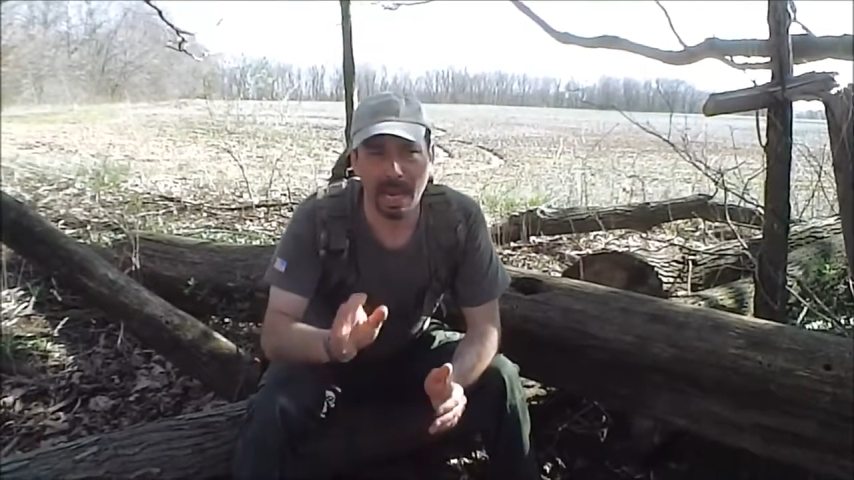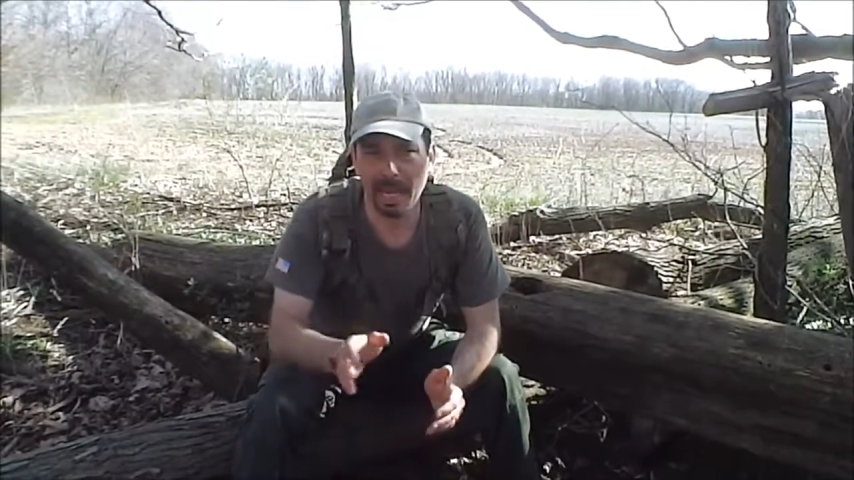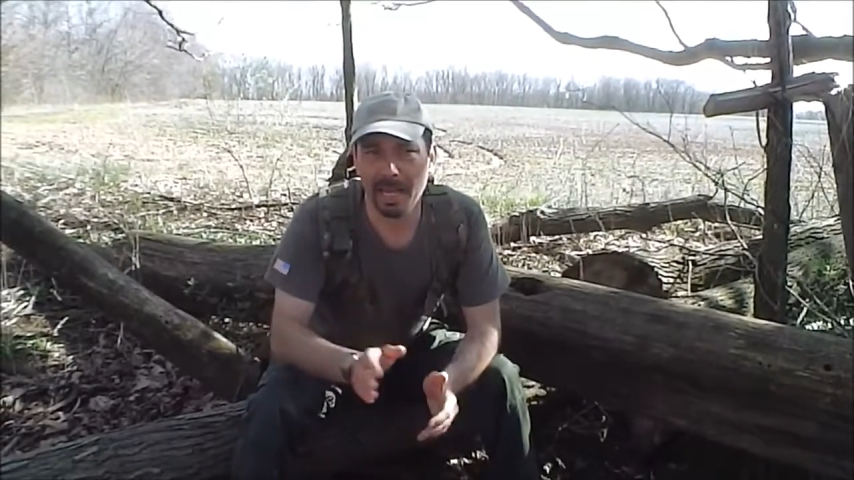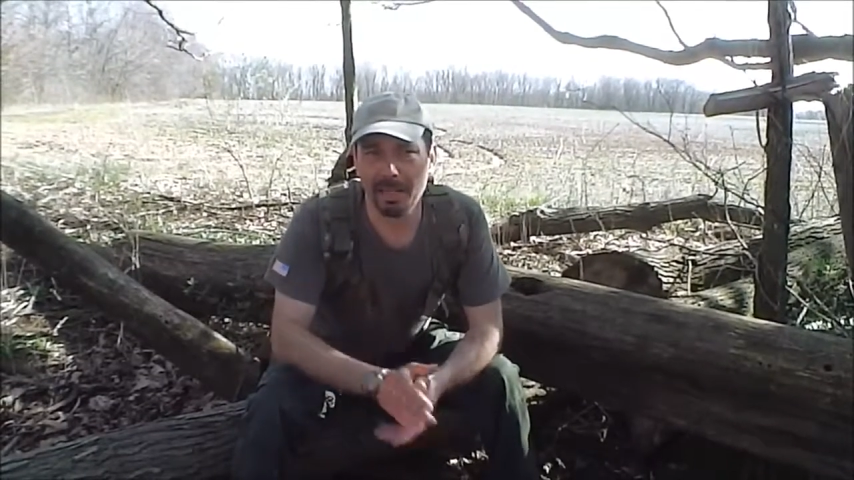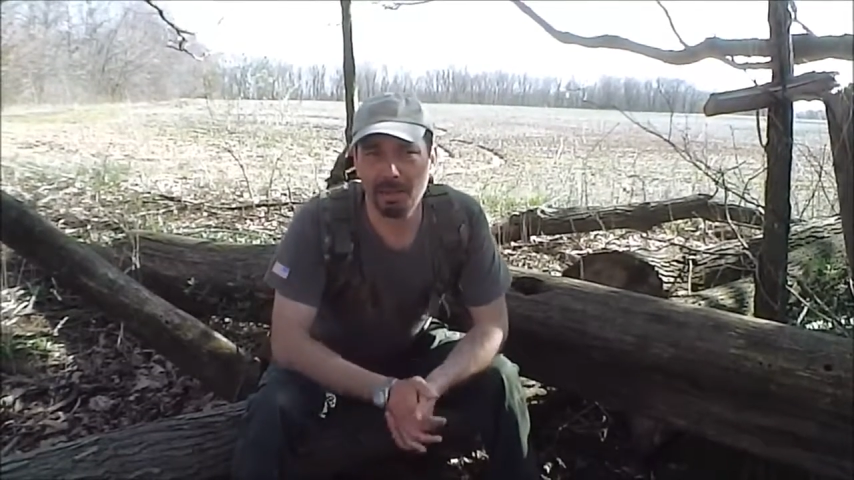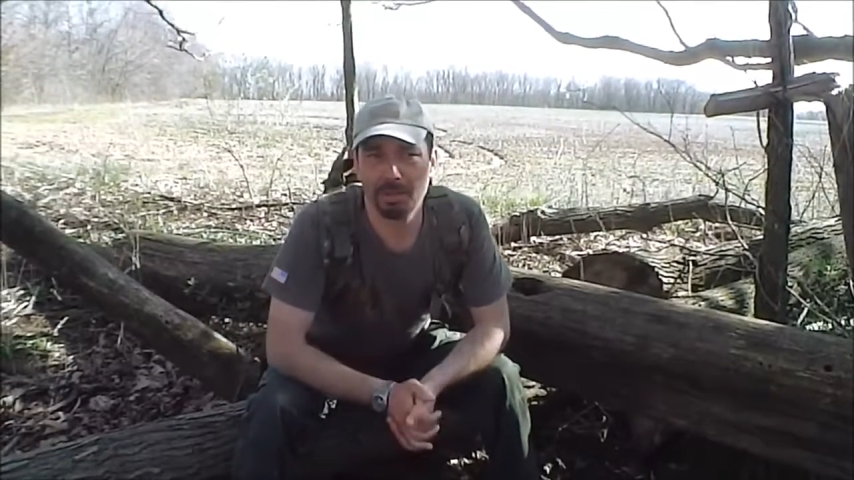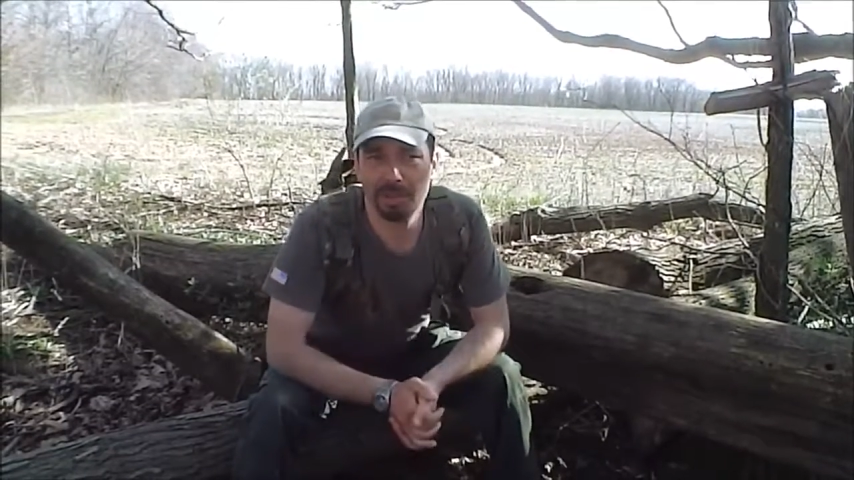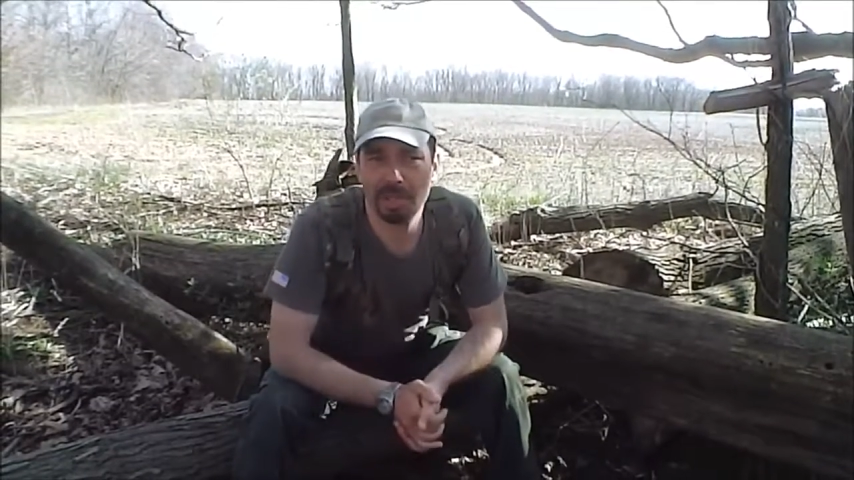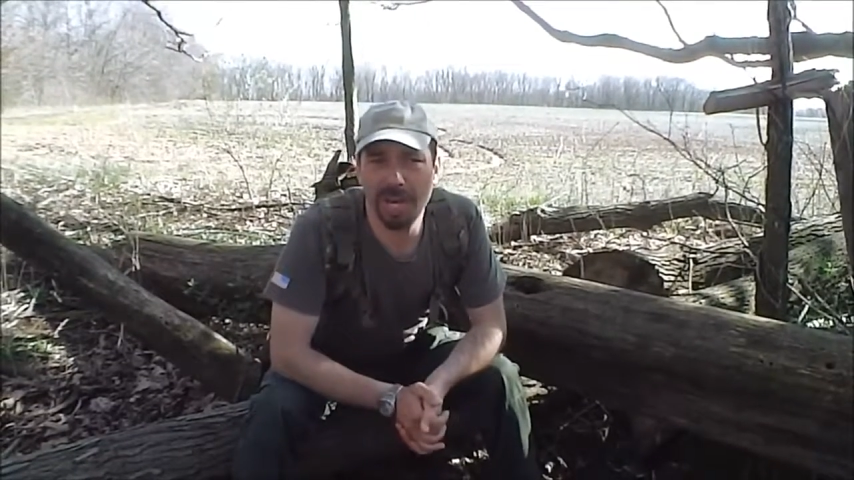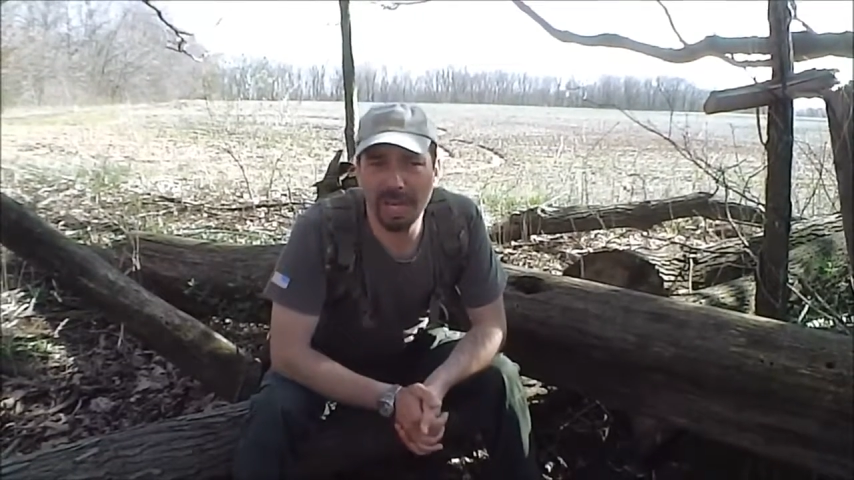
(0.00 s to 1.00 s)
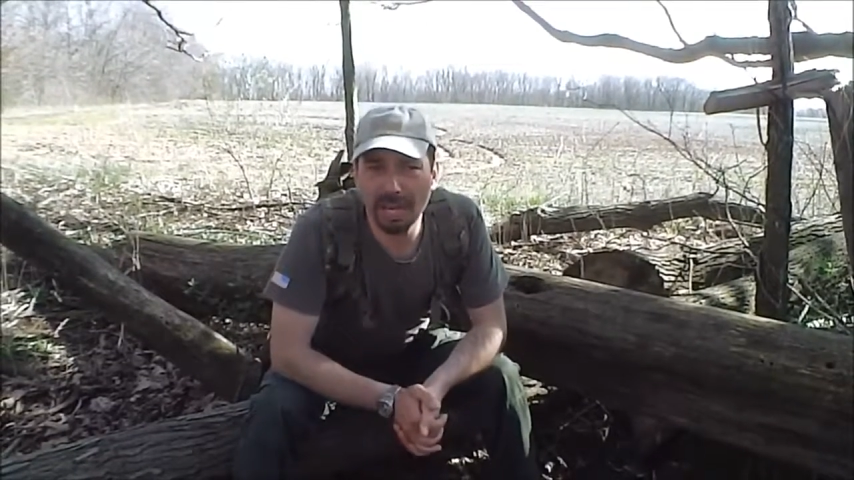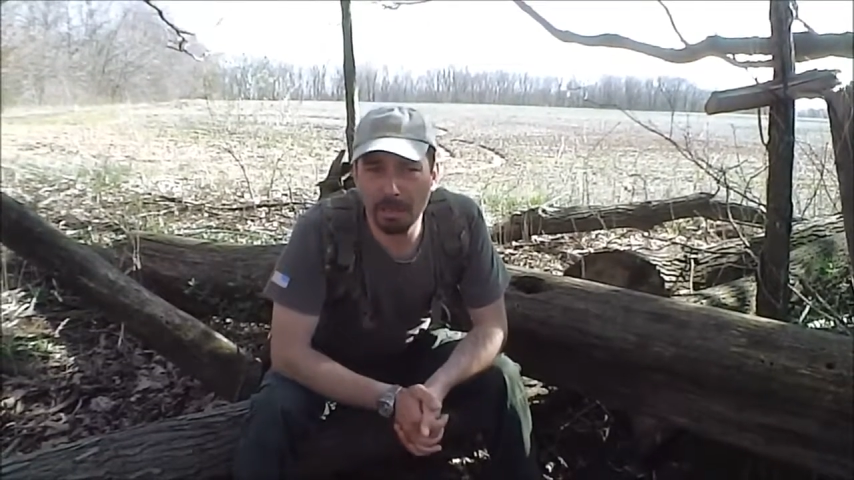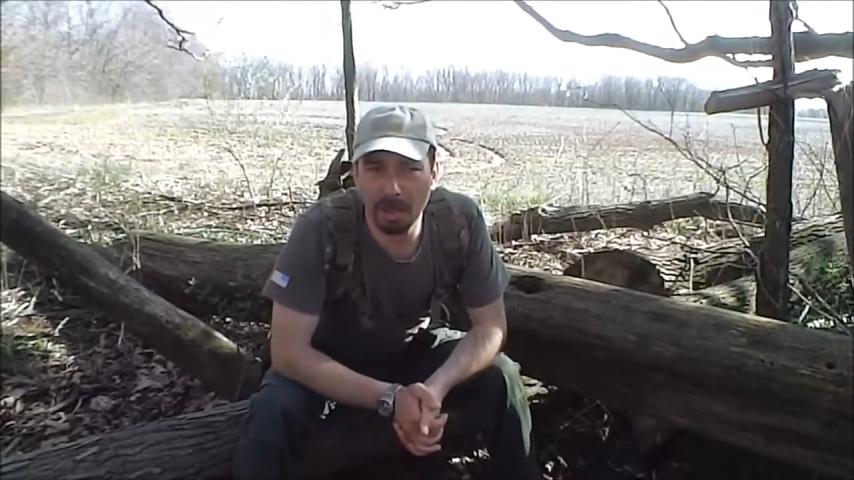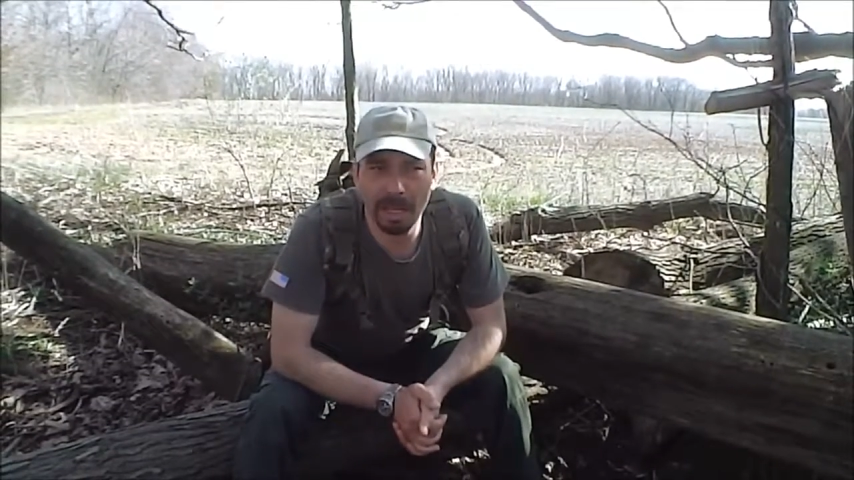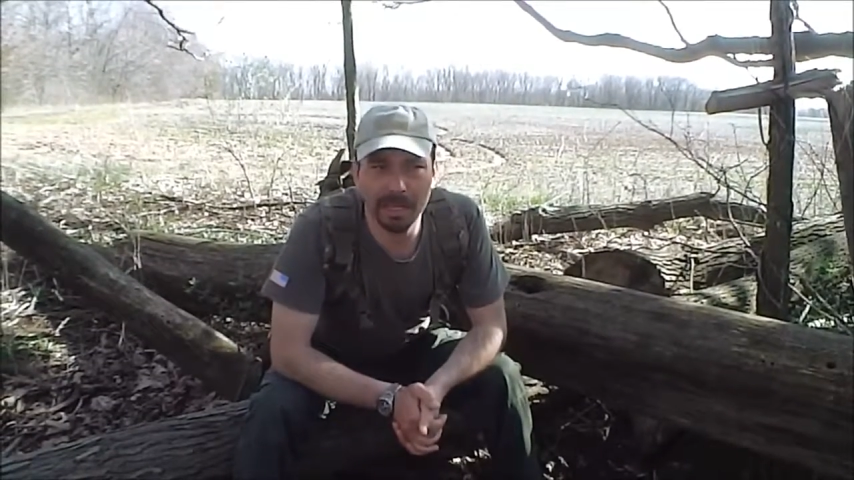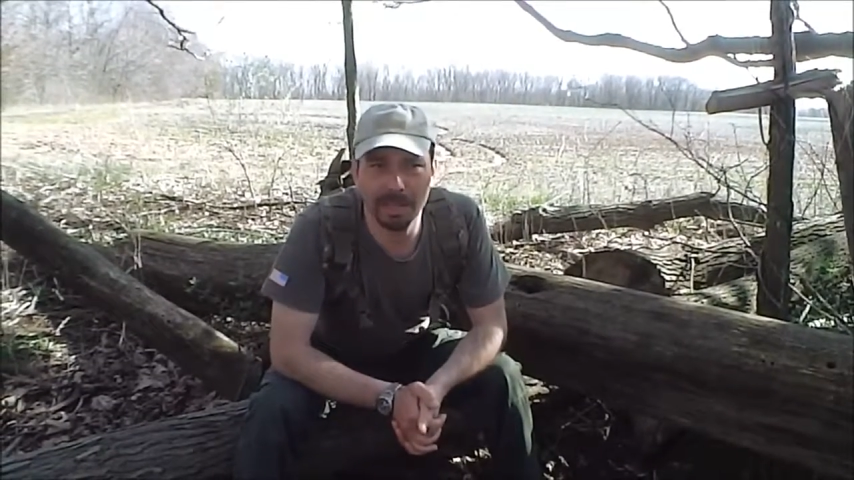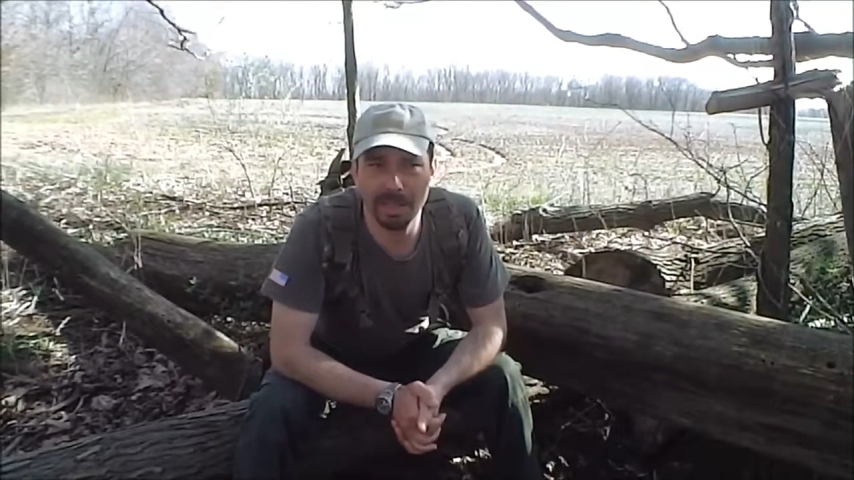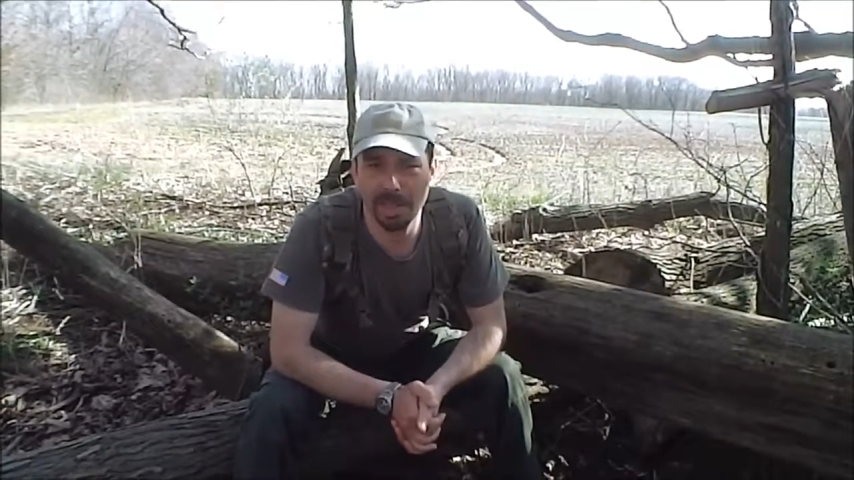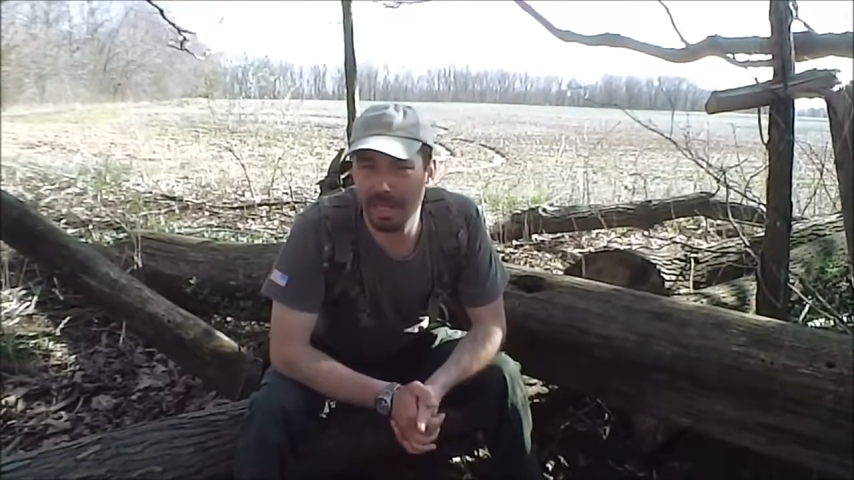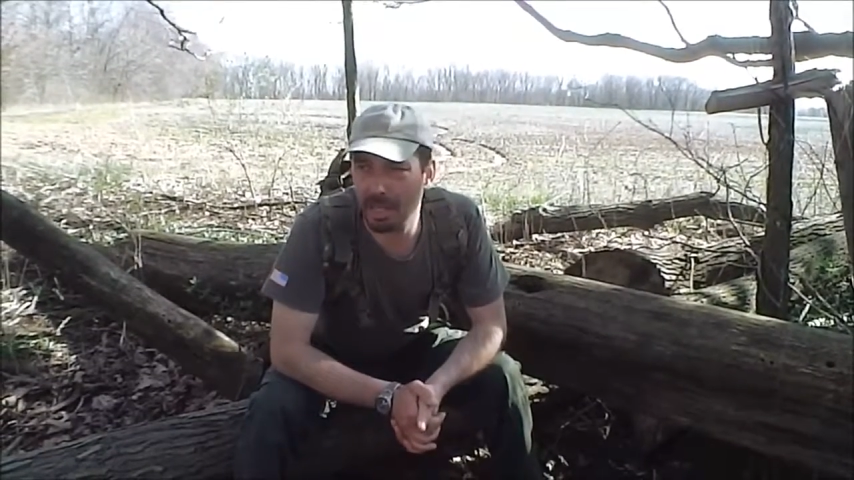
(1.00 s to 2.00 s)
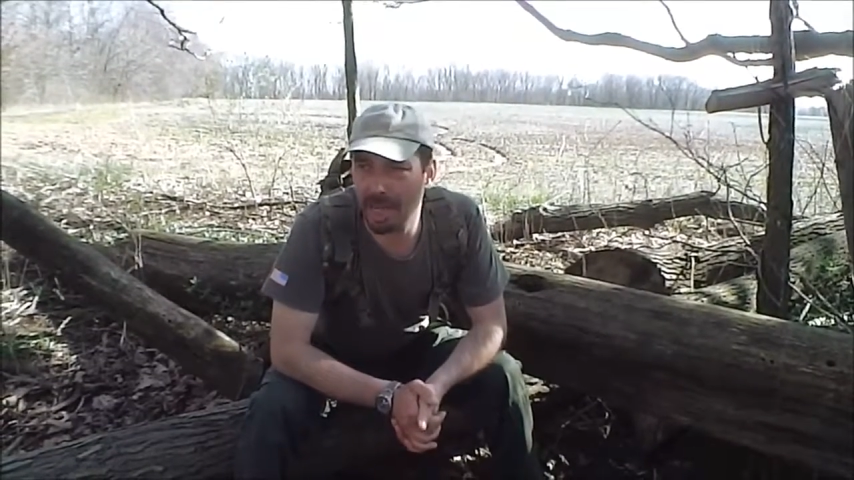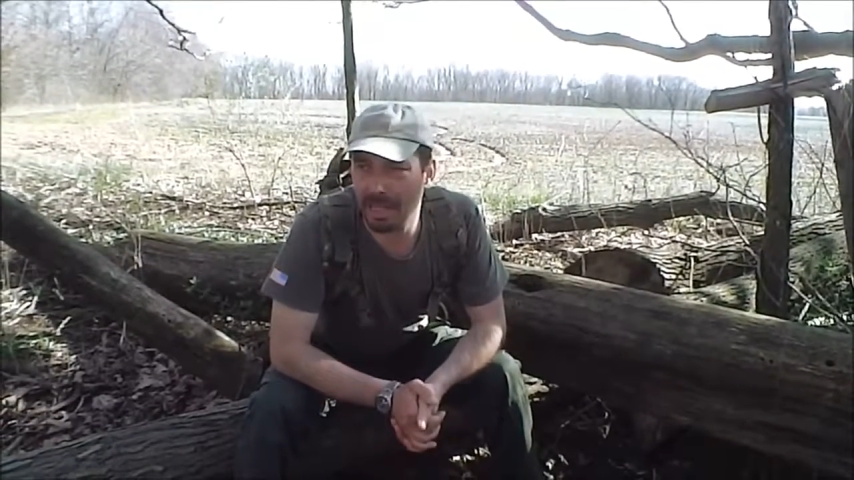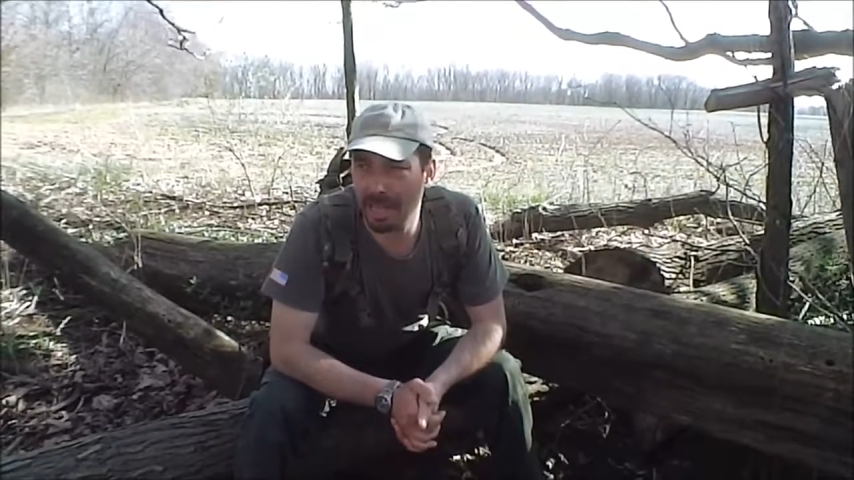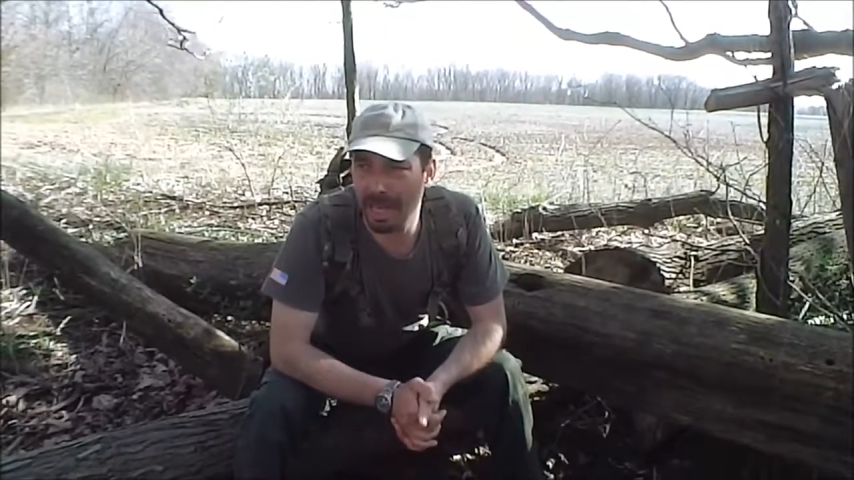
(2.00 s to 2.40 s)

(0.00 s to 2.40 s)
And stinging plants and things like